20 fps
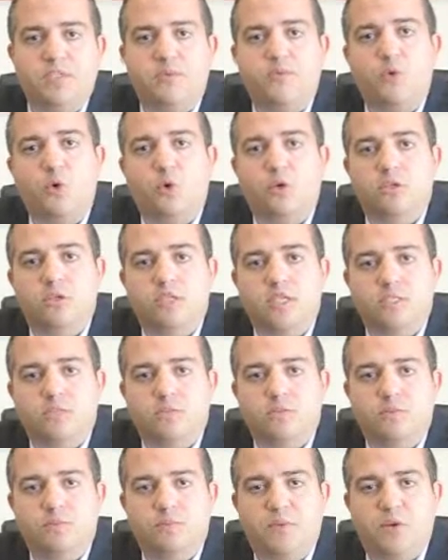of course.
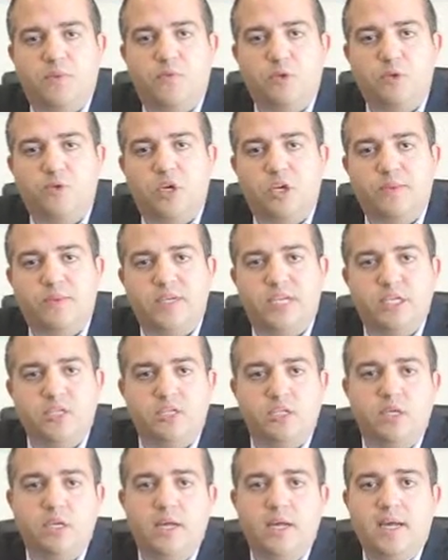That's my first
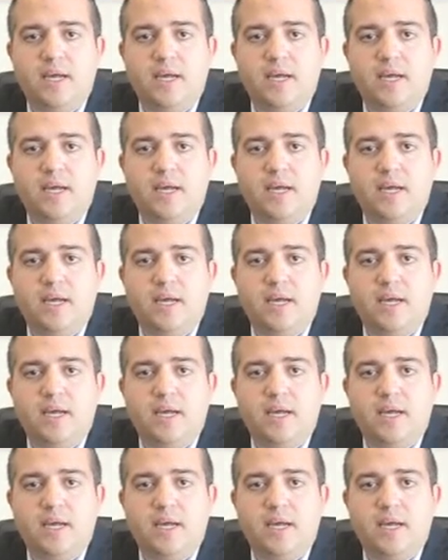recommendation.